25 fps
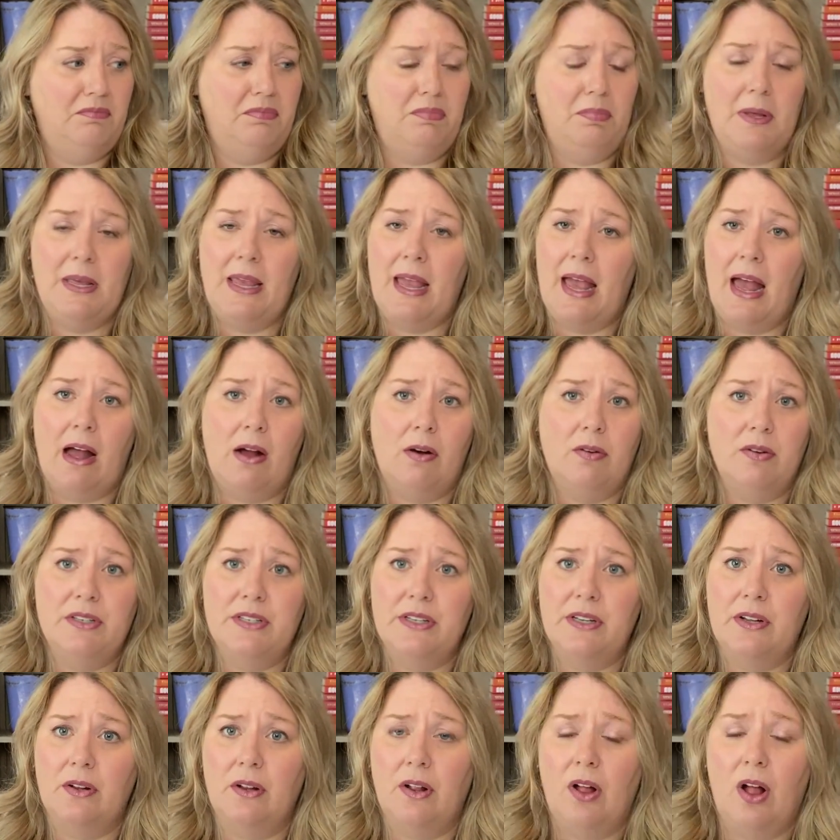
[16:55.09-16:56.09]
be out
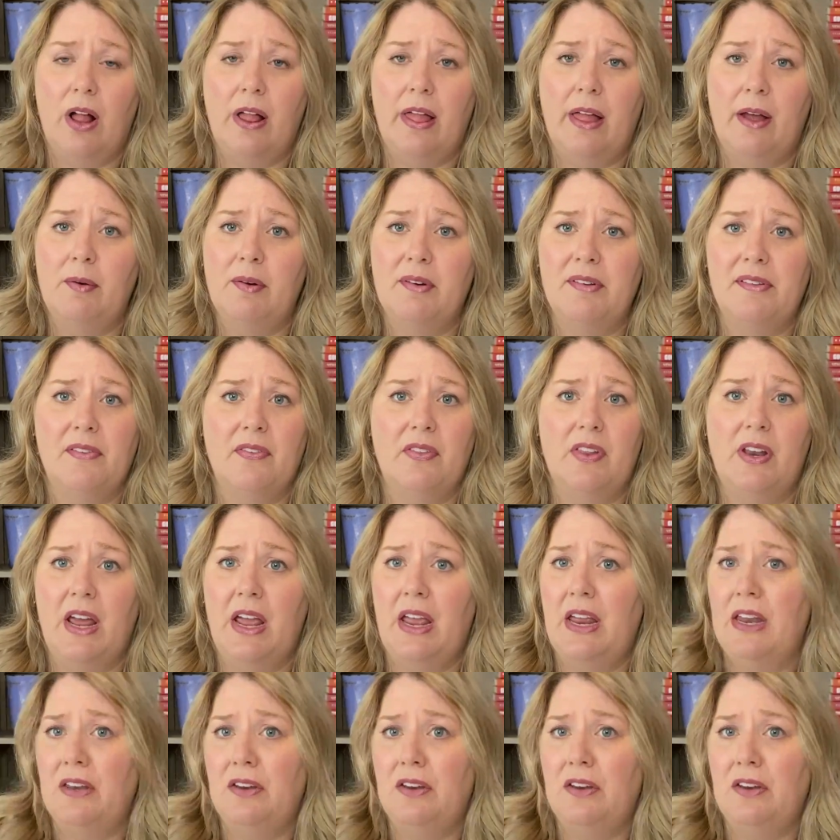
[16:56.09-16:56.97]
till all hours of the night,